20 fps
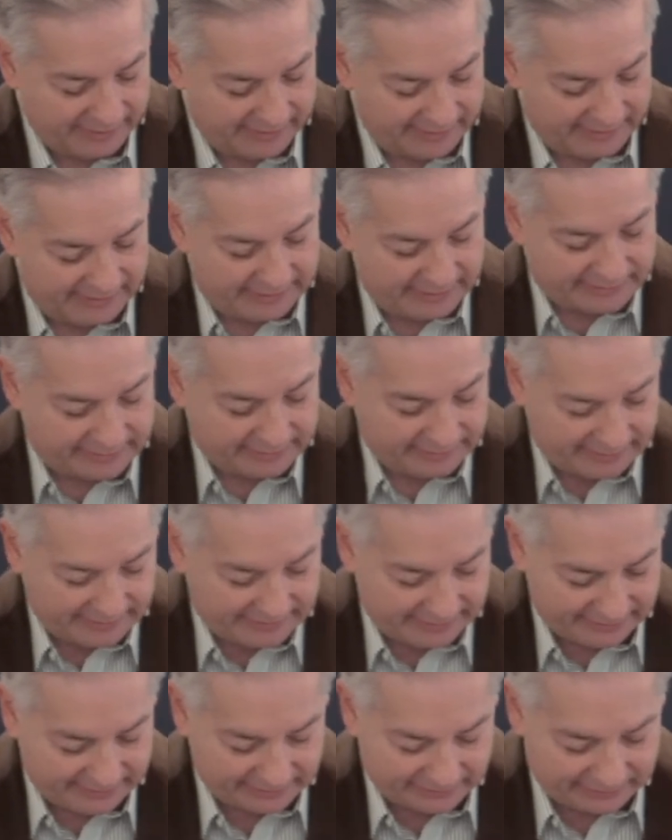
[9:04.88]
is
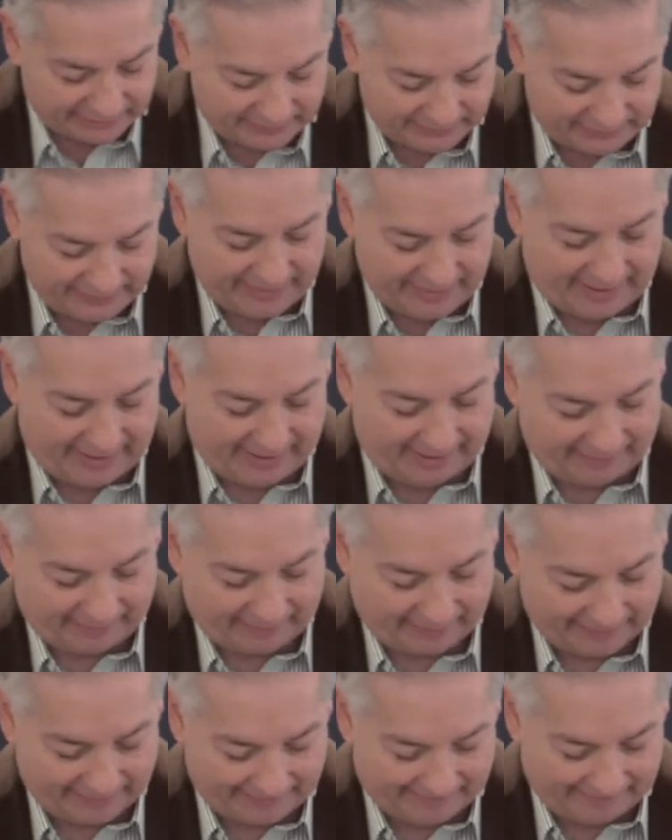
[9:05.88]
his
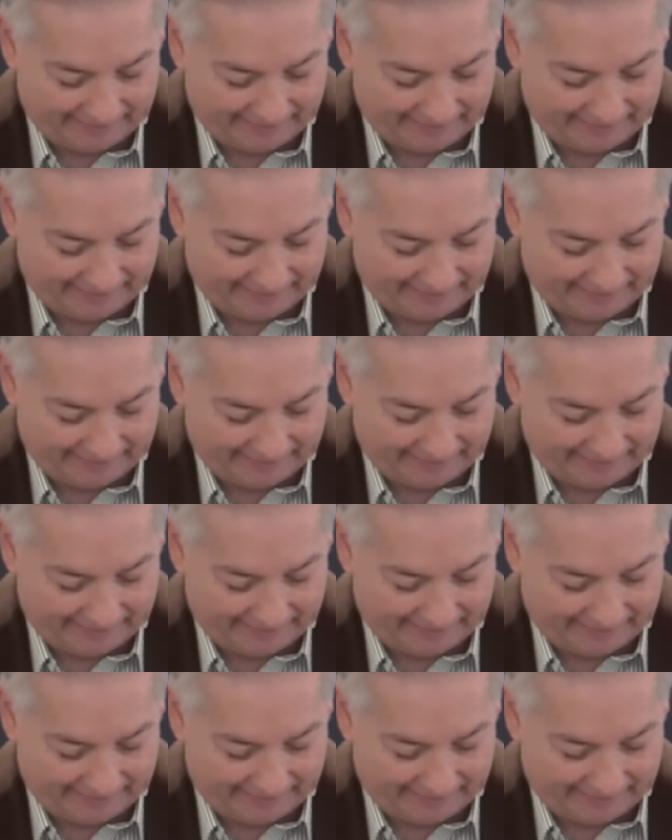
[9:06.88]
death.